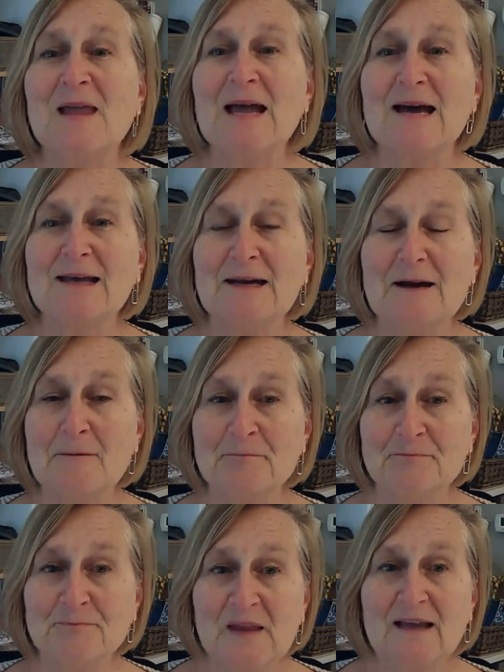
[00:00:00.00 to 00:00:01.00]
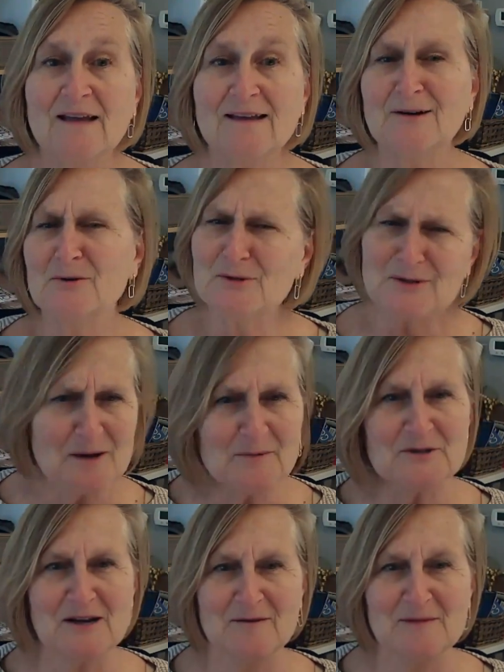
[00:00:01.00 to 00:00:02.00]
And,
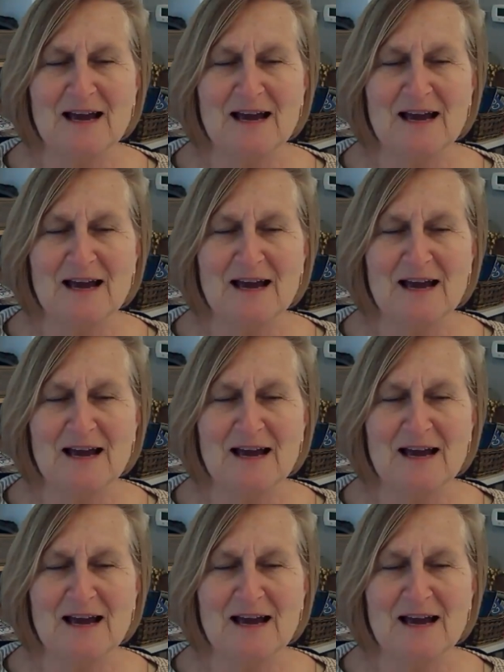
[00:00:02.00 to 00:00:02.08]
summertime.